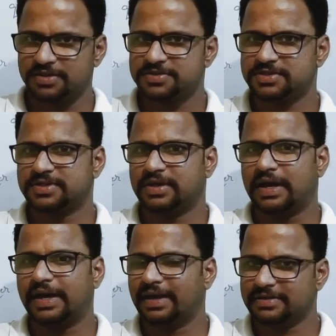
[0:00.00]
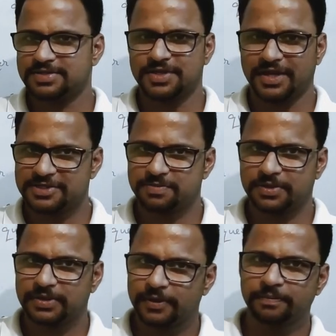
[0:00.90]
It's Ielts
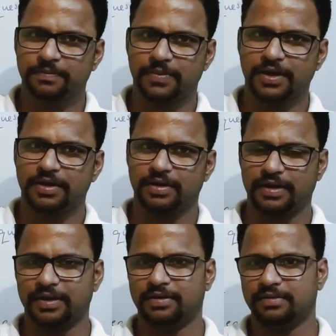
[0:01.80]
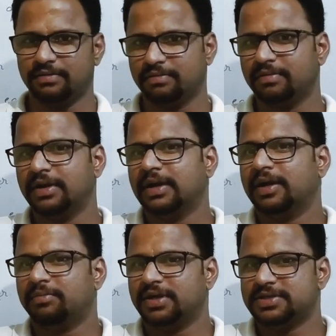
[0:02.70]
Expert, right? And
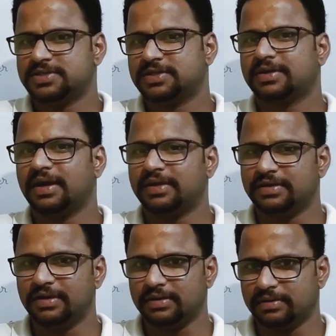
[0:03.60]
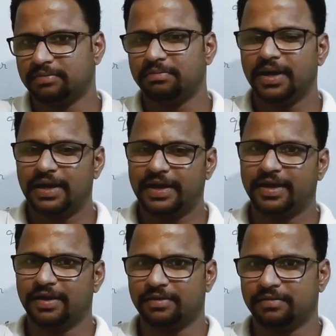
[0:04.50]
please click the bell
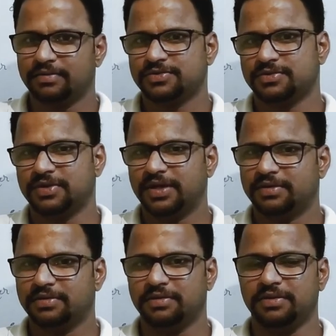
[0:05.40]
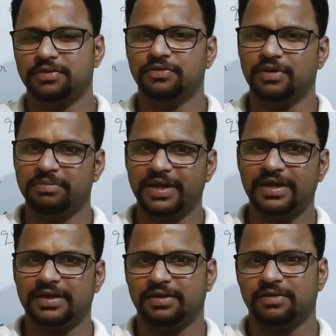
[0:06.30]
icon so that you will be
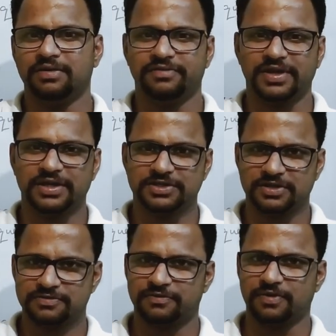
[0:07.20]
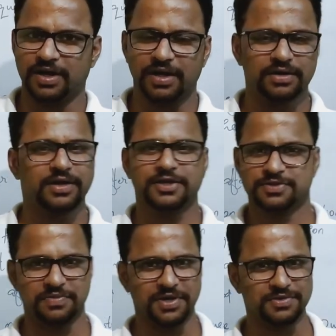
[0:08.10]
getting notifications for our
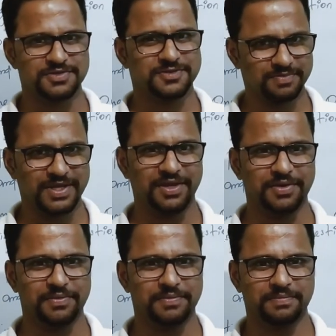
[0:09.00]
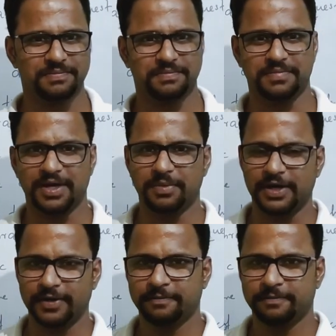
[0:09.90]
next videos. Thank you. Bye
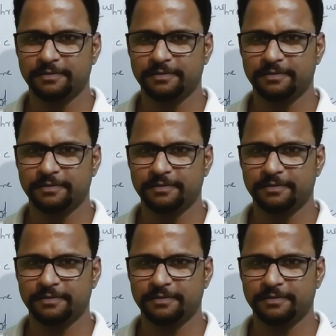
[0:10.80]
bye.